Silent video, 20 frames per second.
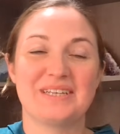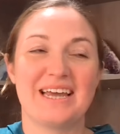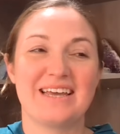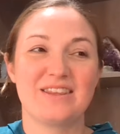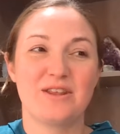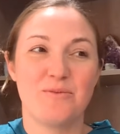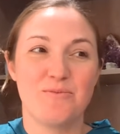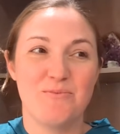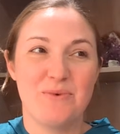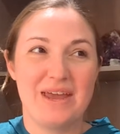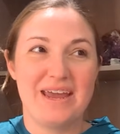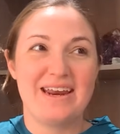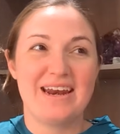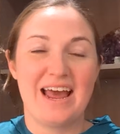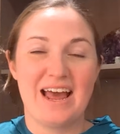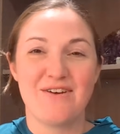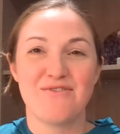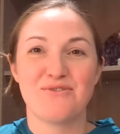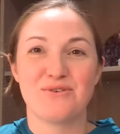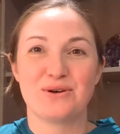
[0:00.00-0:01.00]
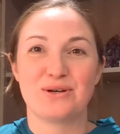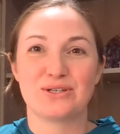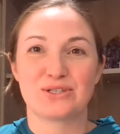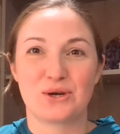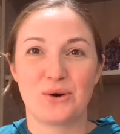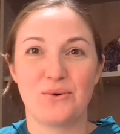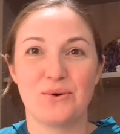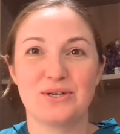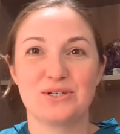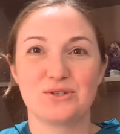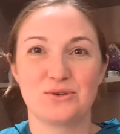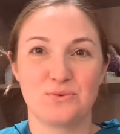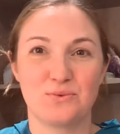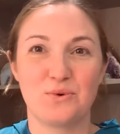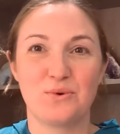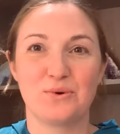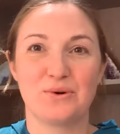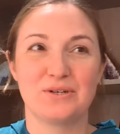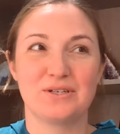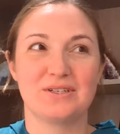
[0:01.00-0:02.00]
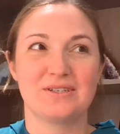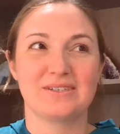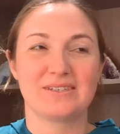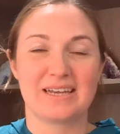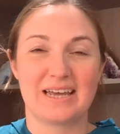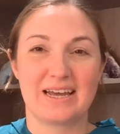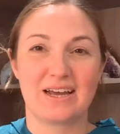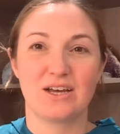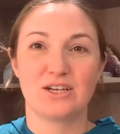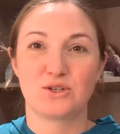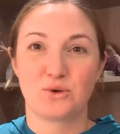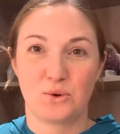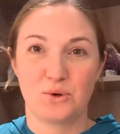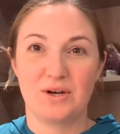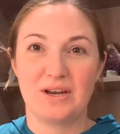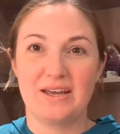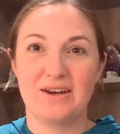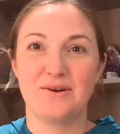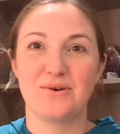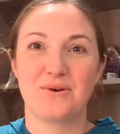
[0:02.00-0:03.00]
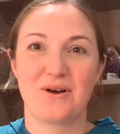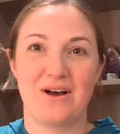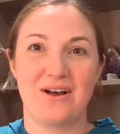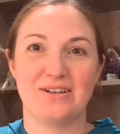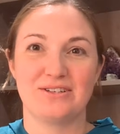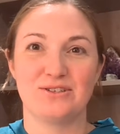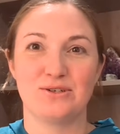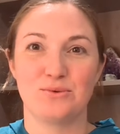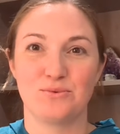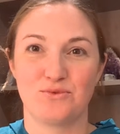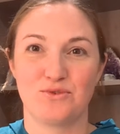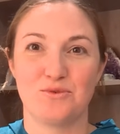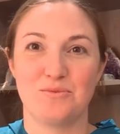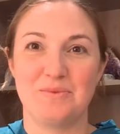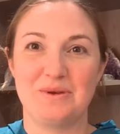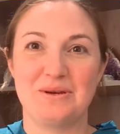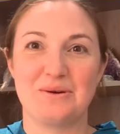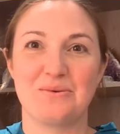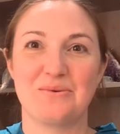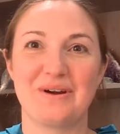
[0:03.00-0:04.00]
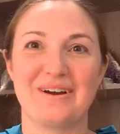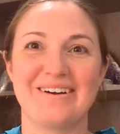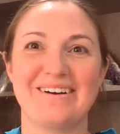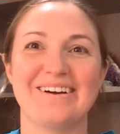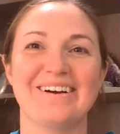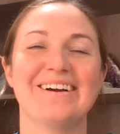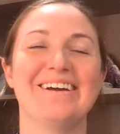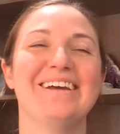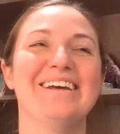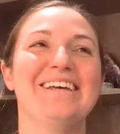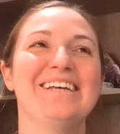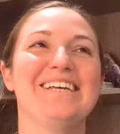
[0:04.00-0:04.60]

and the main effort is going towards like a tornado costume for me to wear.